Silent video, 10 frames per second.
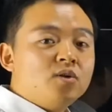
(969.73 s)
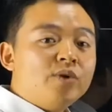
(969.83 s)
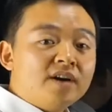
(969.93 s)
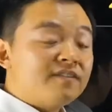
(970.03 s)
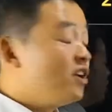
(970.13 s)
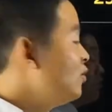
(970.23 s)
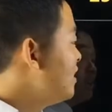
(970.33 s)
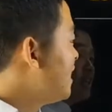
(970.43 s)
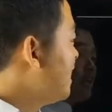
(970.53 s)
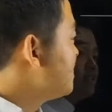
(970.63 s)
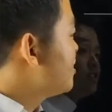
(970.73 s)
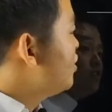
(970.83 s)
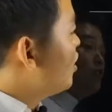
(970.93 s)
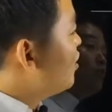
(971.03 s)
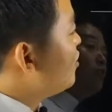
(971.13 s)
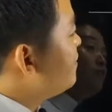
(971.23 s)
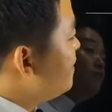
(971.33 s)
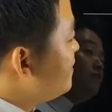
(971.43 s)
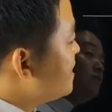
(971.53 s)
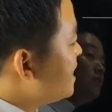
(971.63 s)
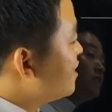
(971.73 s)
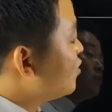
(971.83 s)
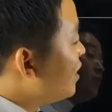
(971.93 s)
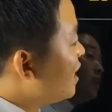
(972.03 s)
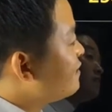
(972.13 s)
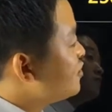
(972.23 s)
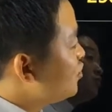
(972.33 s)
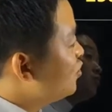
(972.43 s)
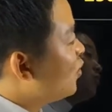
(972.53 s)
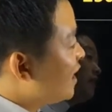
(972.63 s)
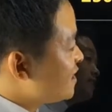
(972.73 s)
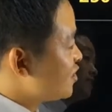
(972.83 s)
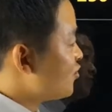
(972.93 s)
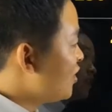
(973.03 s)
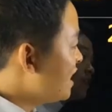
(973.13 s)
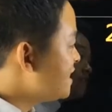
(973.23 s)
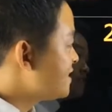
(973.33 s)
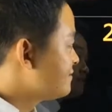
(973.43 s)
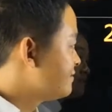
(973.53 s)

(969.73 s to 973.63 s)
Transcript: we have known that 250, we have 2 ways to read it.